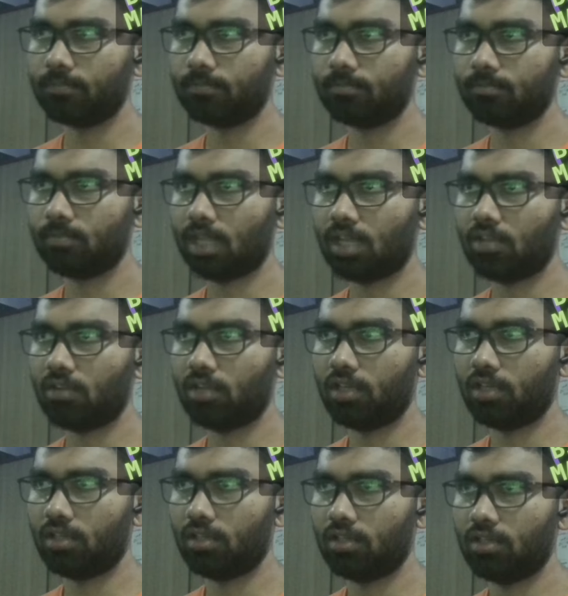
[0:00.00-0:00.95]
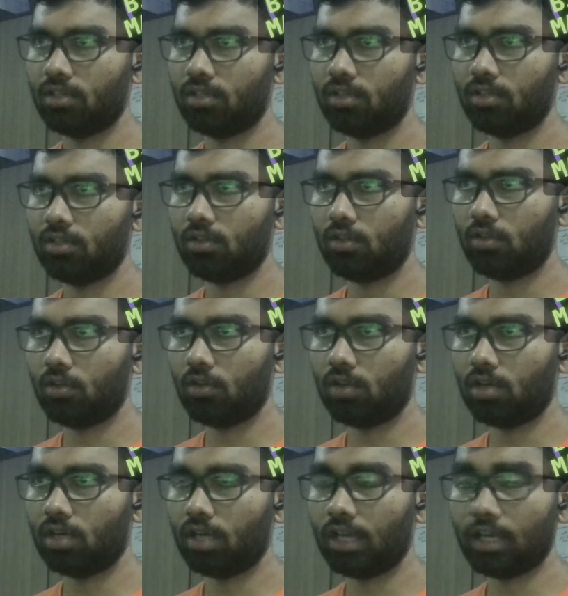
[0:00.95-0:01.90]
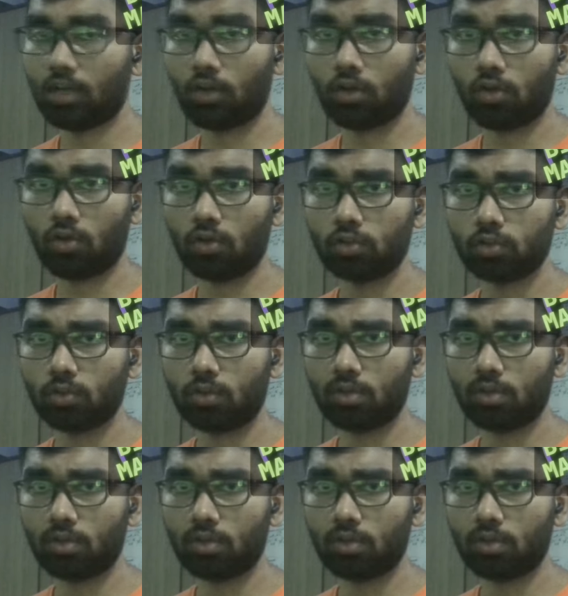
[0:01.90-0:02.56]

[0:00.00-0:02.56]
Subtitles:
manually. Or I also